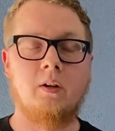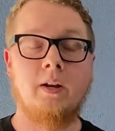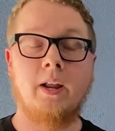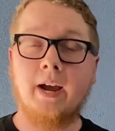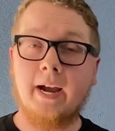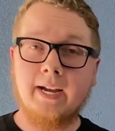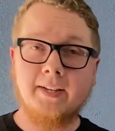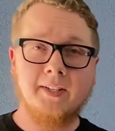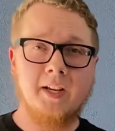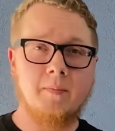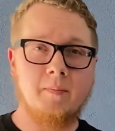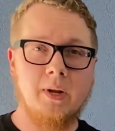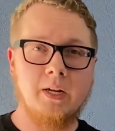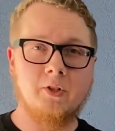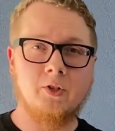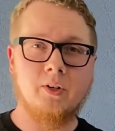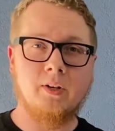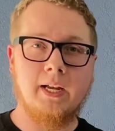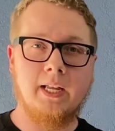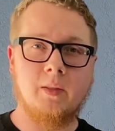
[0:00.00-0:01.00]
Now, as I
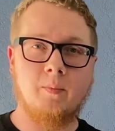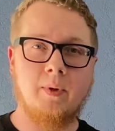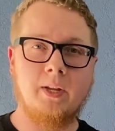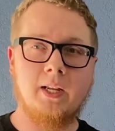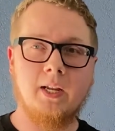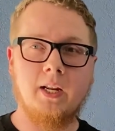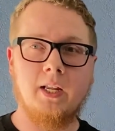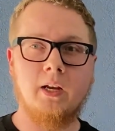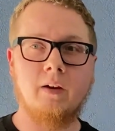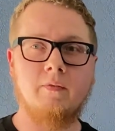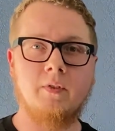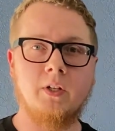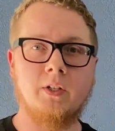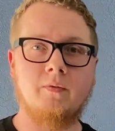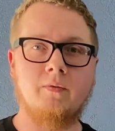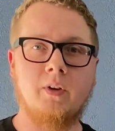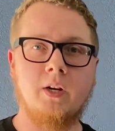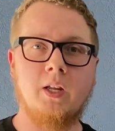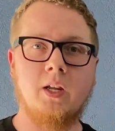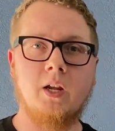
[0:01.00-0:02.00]
mentioned at the beginning of this
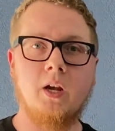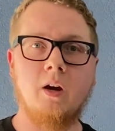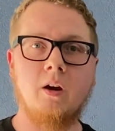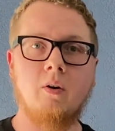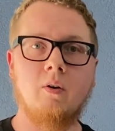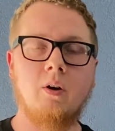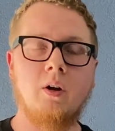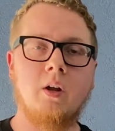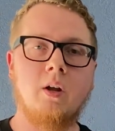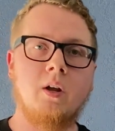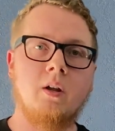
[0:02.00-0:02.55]
video,